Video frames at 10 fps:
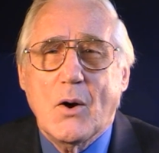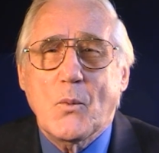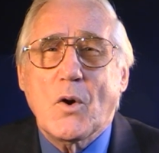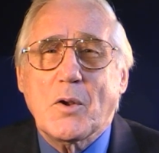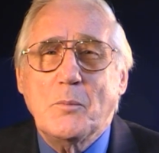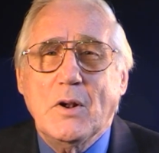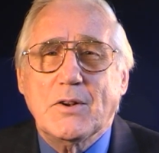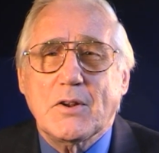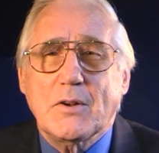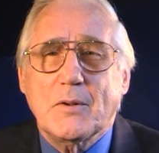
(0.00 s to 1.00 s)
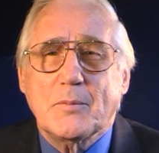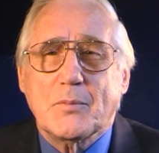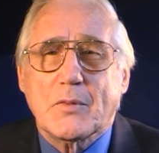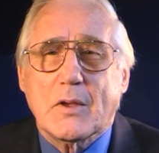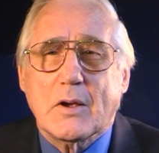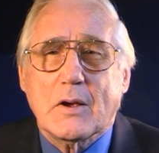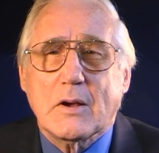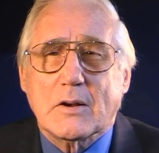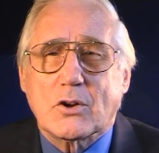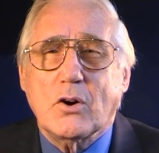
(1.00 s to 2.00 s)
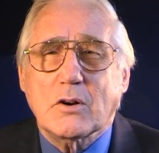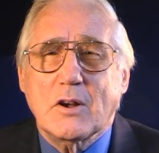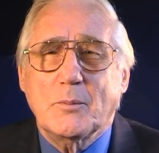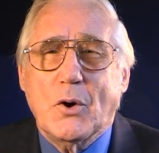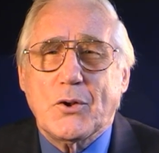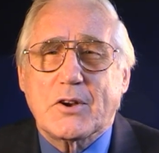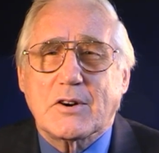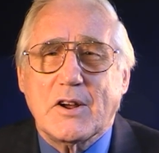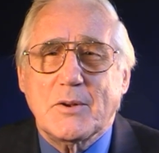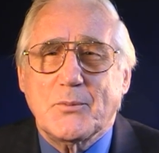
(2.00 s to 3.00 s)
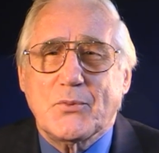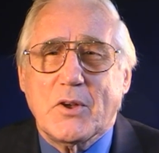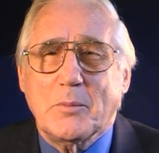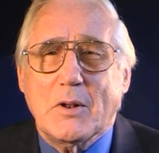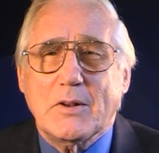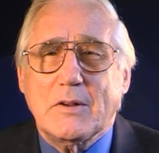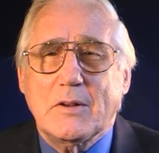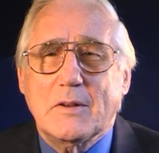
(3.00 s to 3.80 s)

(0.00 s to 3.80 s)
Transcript: 1 million. Talking about a crime family.